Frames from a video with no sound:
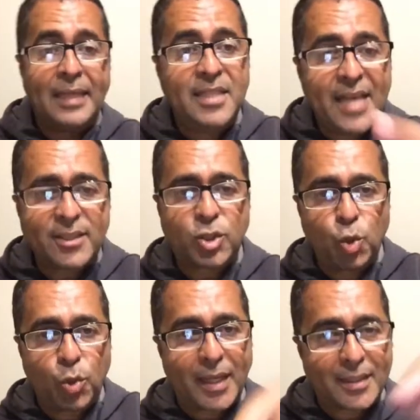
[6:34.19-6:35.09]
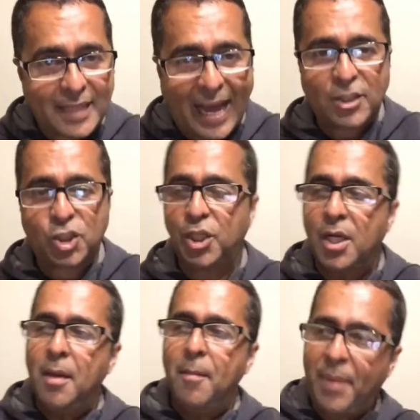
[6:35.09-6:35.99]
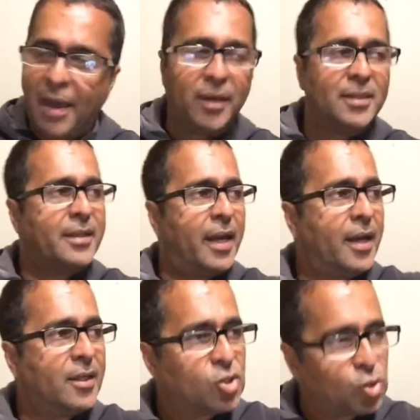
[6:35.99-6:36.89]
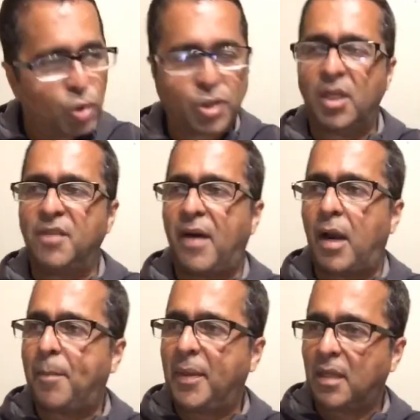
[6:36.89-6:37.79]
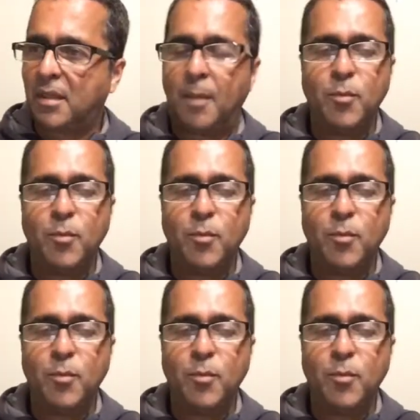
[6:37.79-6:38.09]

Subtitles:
And yes, you could attach parenting and social development and